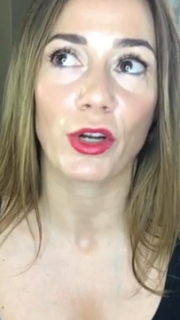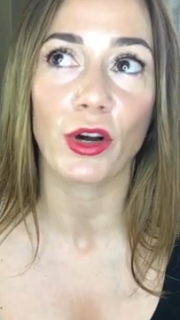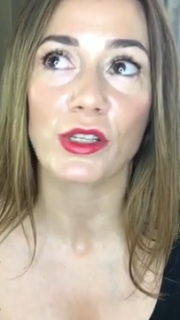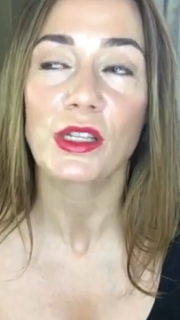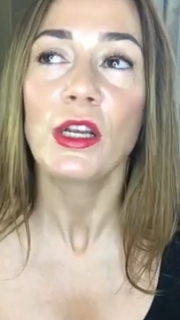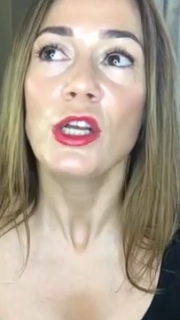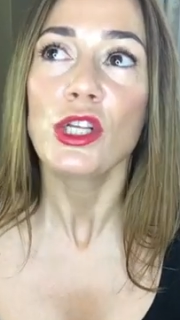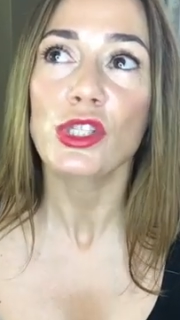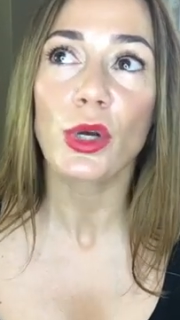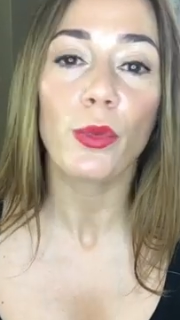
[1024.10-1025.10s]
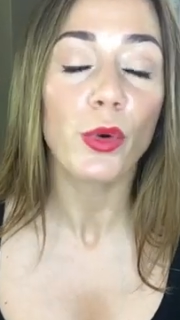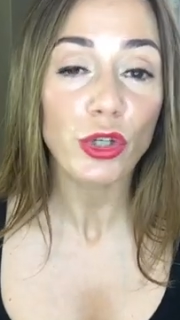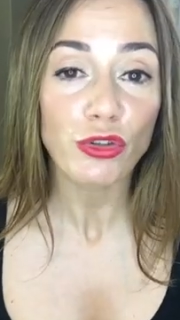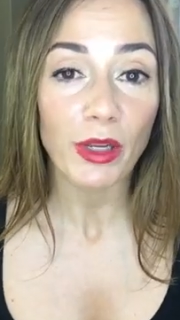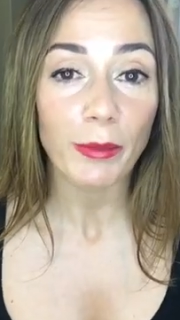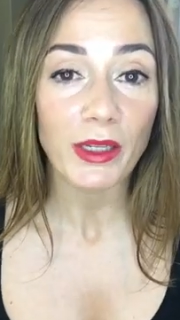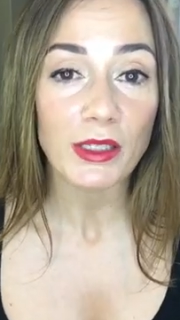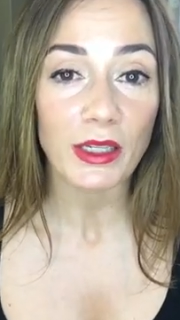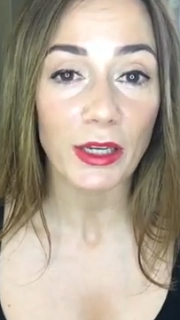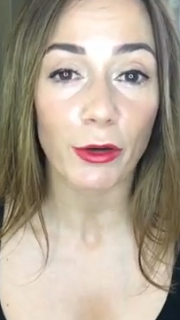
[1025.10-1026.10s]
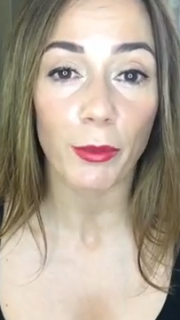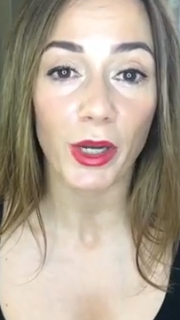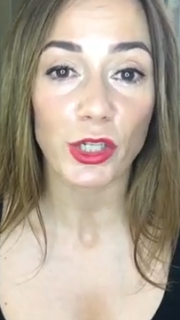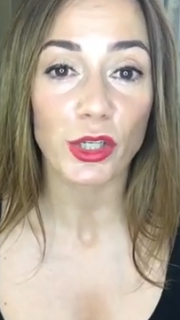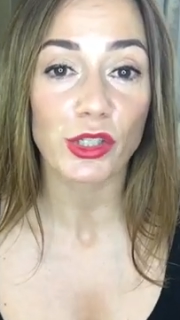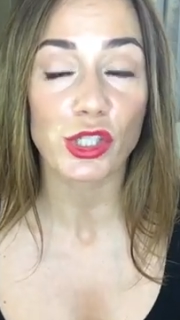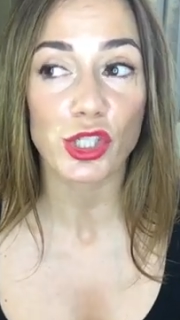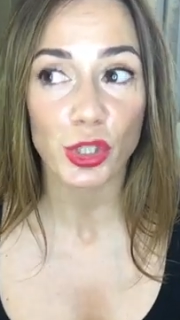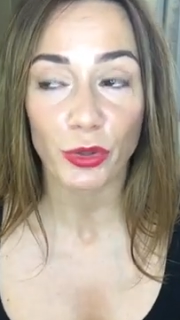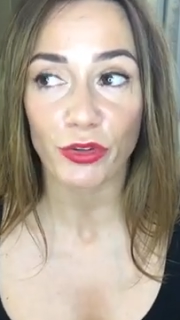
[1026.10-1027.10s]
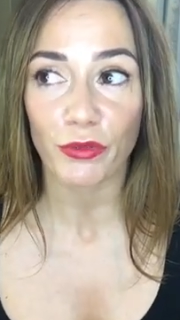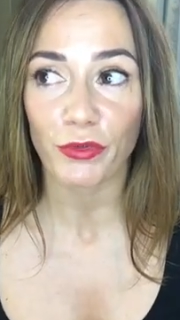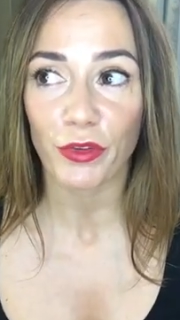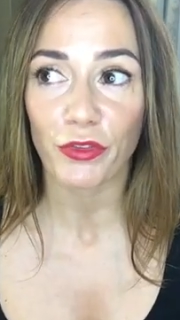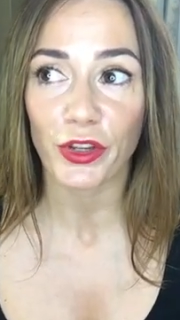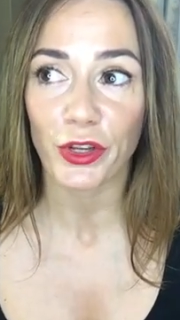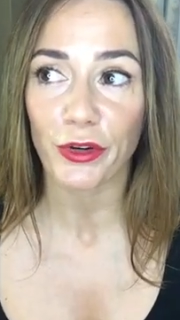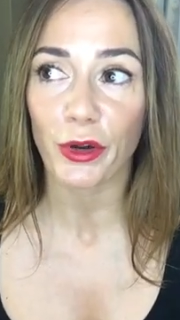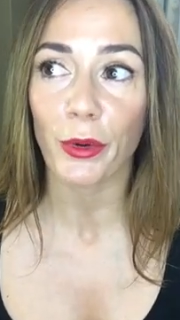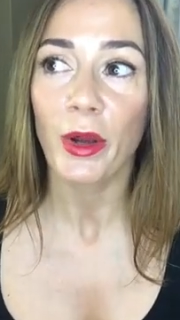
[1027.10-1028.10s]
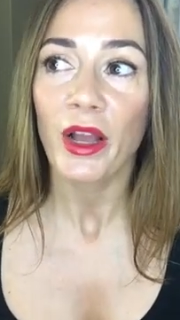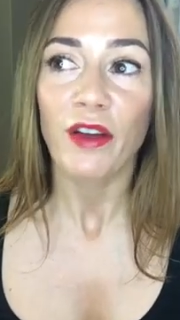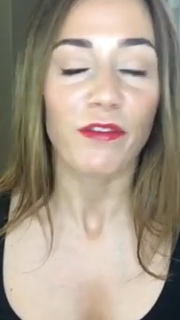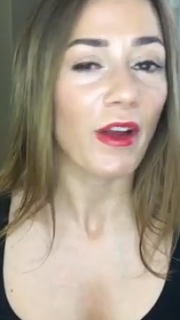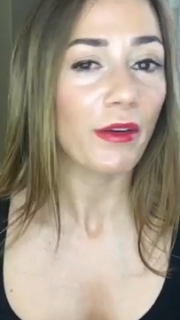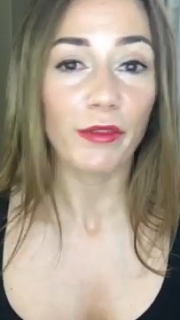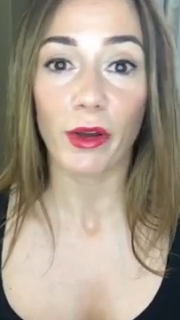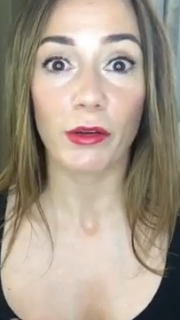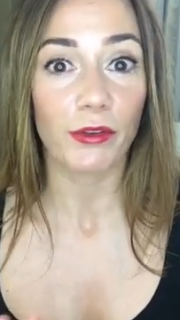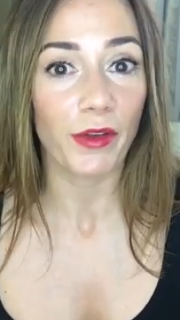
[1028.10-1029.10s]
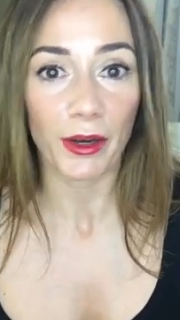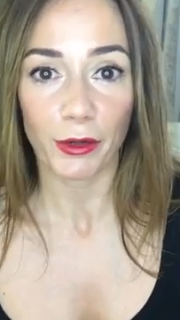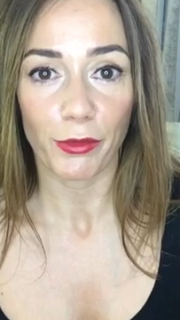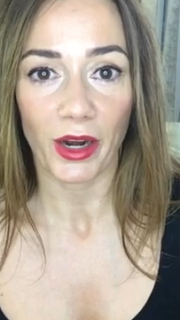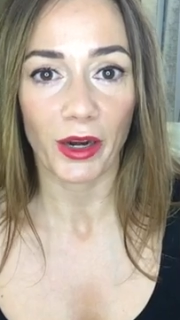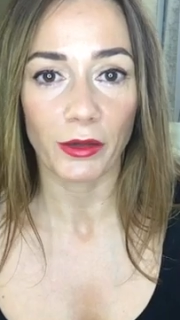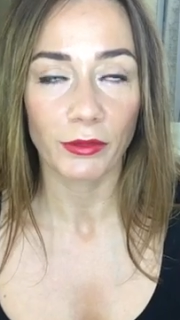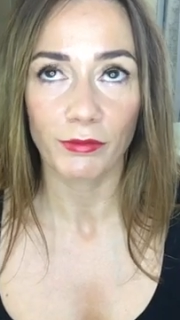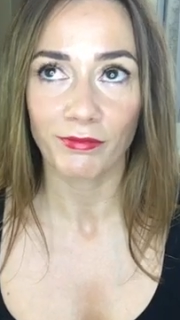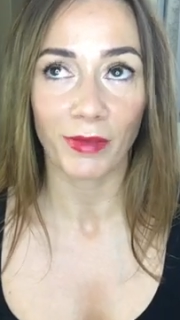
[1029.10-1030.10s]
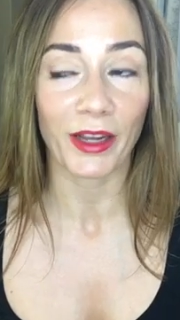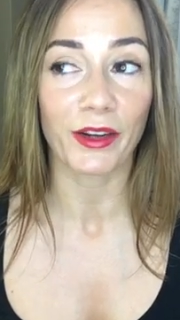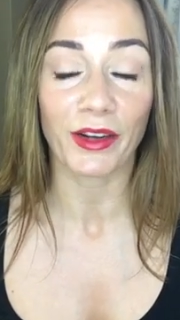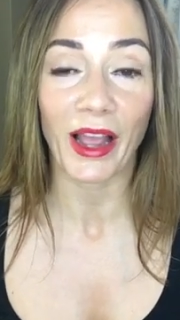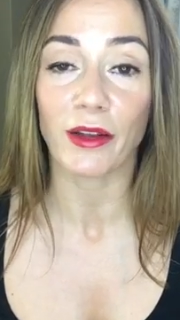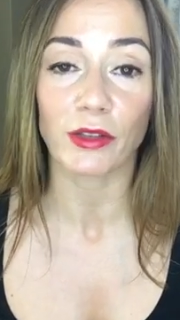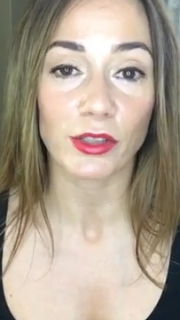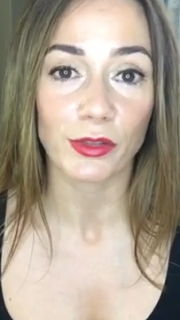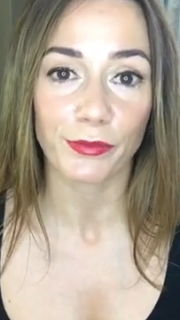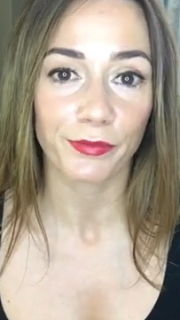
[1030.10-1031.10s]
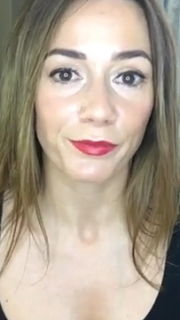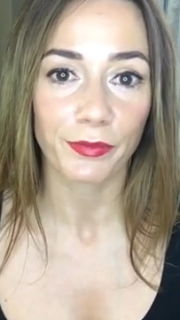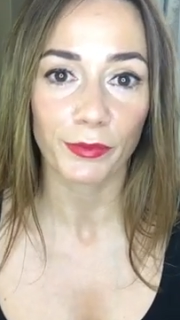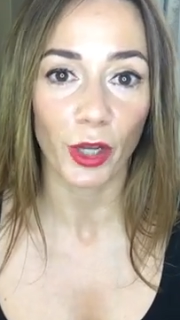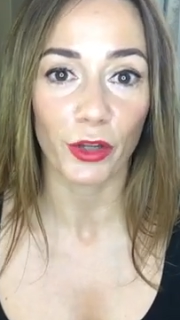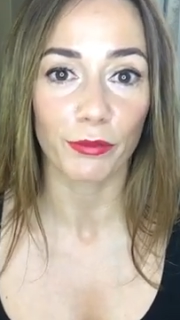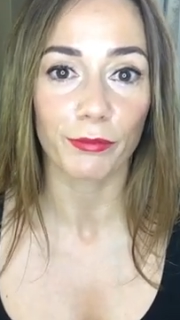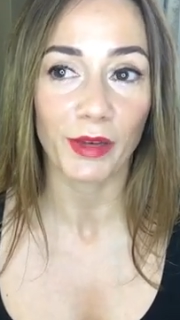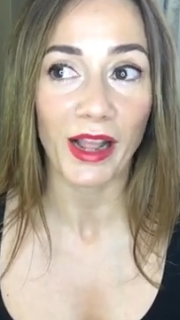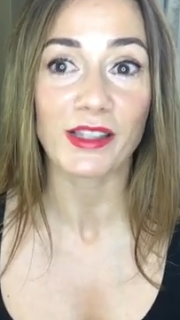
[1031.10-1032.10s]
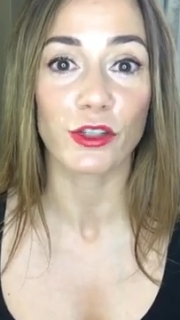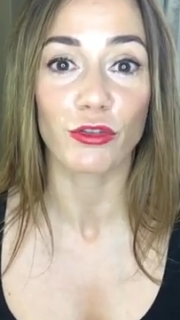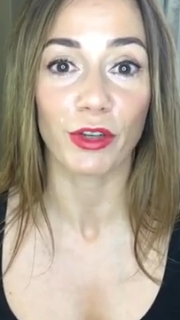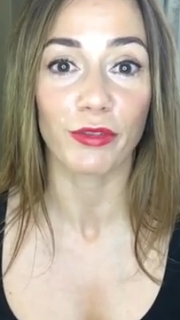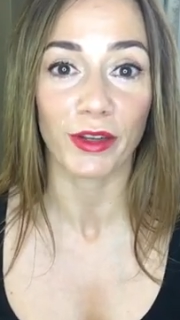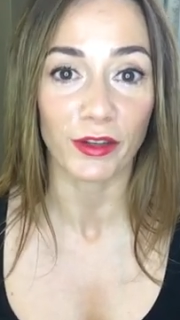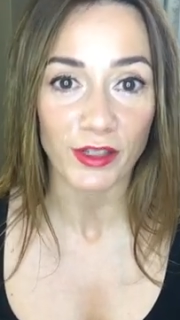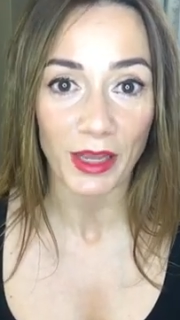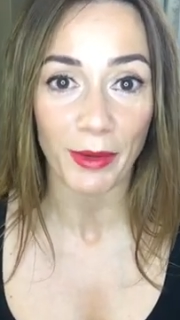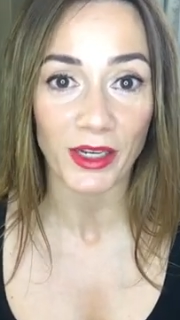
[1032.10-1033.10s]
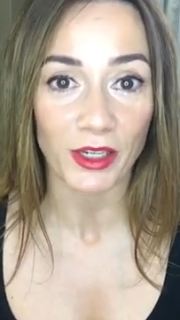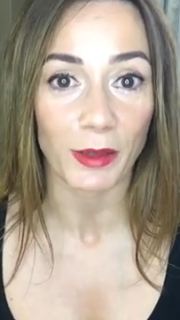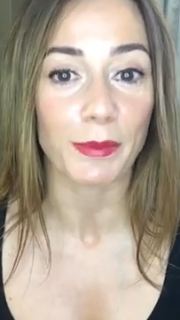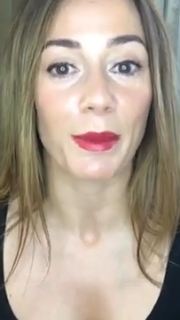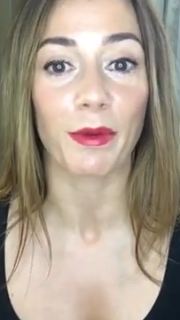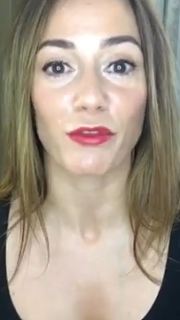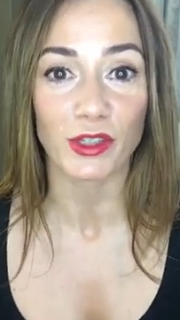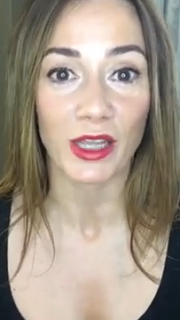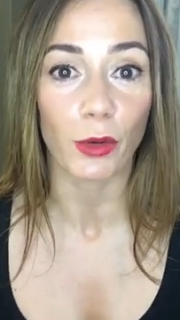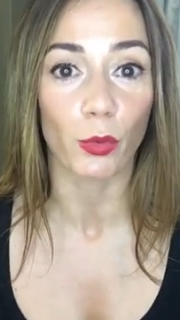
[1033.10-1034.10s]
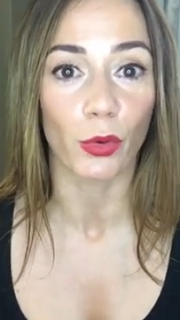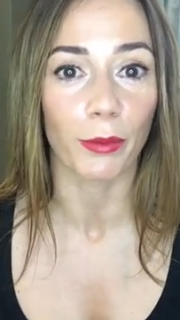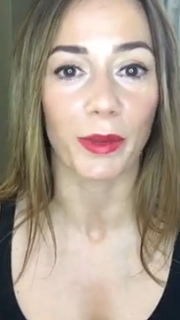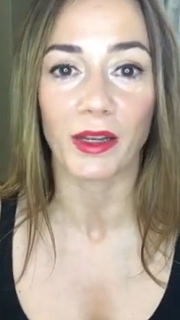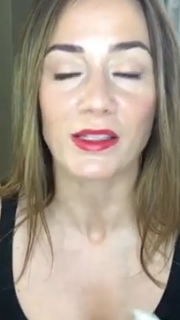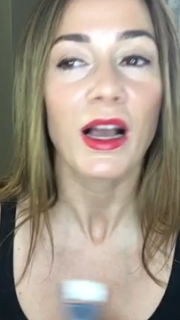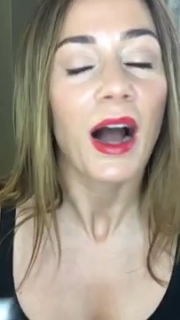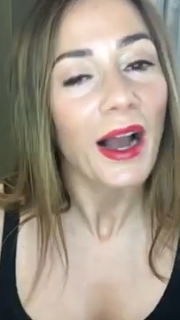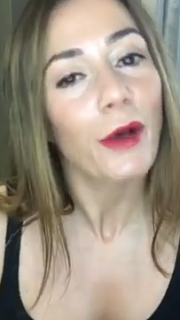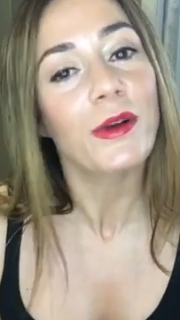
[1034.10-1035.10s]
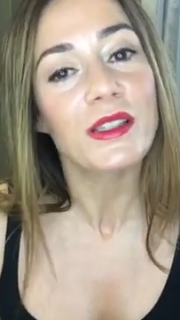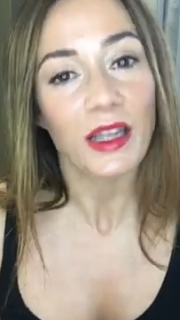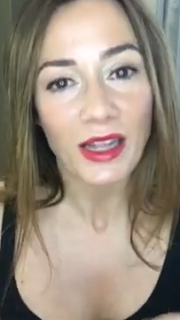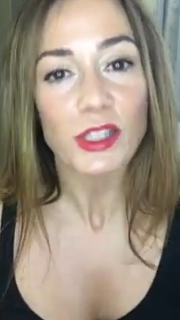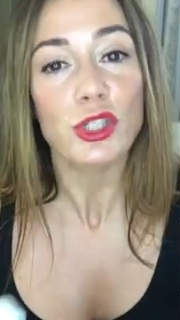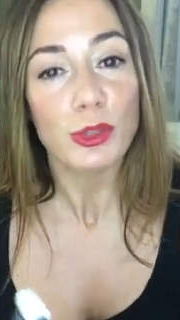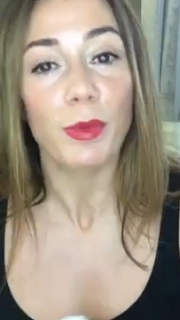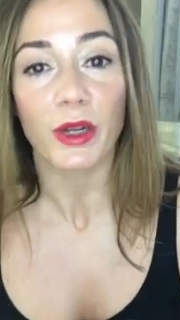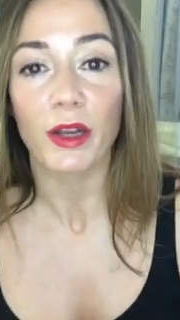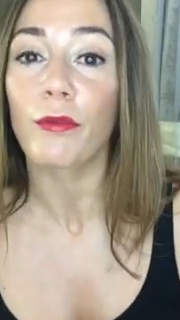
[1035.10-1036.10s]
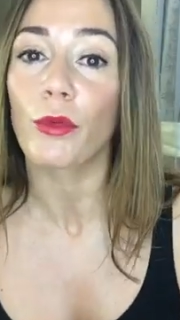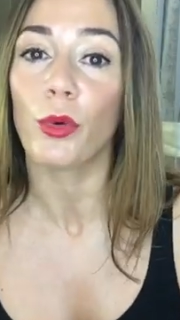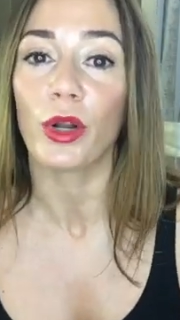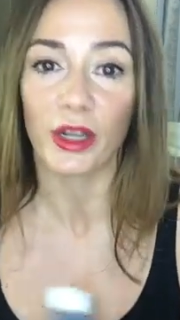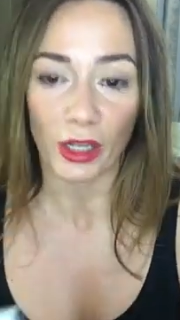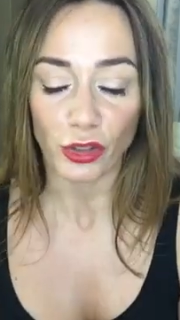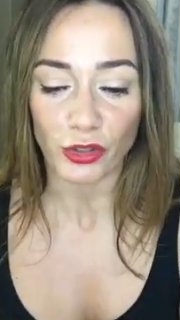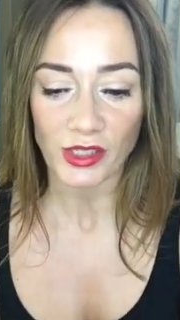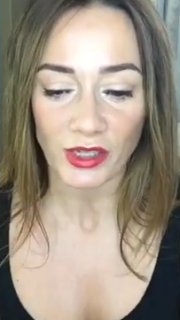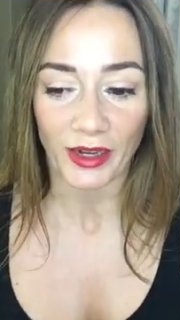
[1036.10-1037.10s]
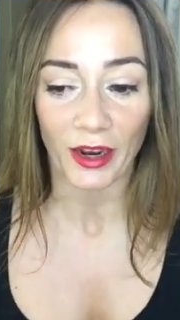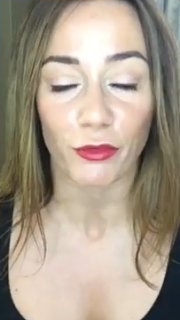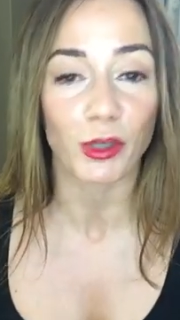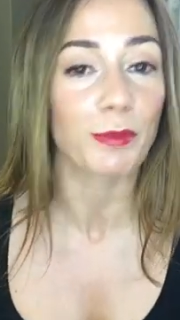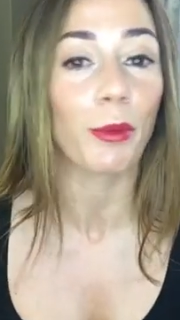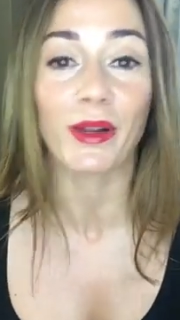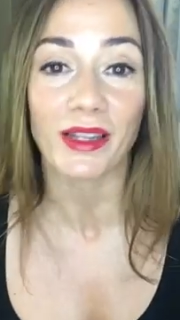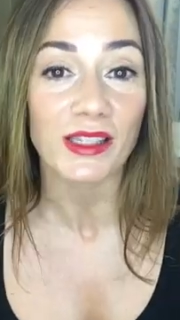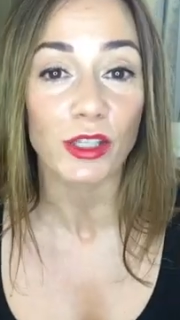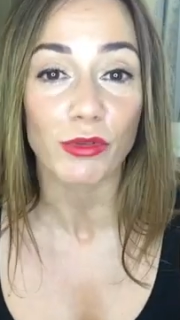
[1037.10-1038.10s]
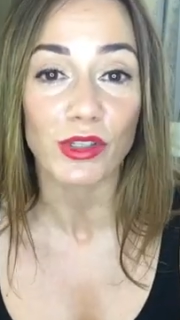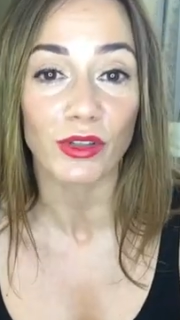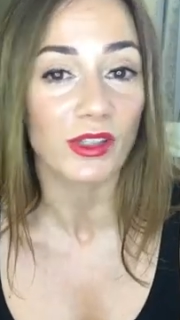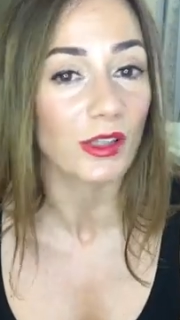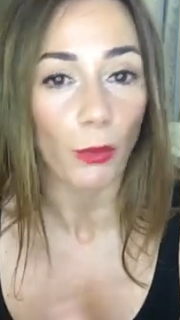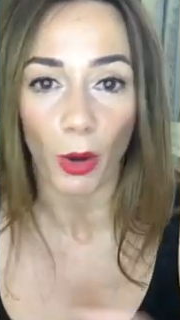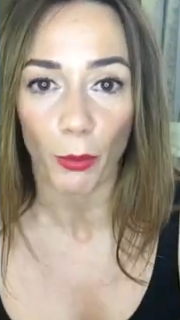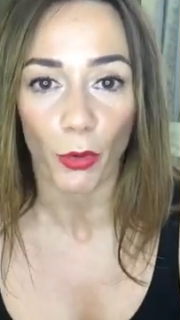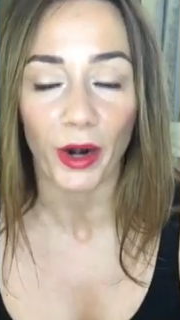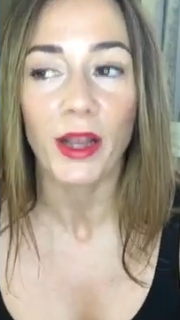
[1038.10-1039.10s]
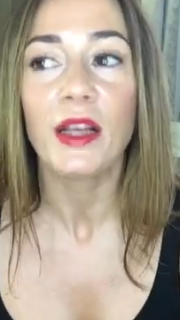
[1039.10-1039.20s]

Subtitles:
cost. So one treatment here at Monica Tones is €250. Very, very, very rare. I could count on less than 3 fingers how many times people have just had one, because I always say let's just book in for one and then you decide afterwards, but when they see the results they want more.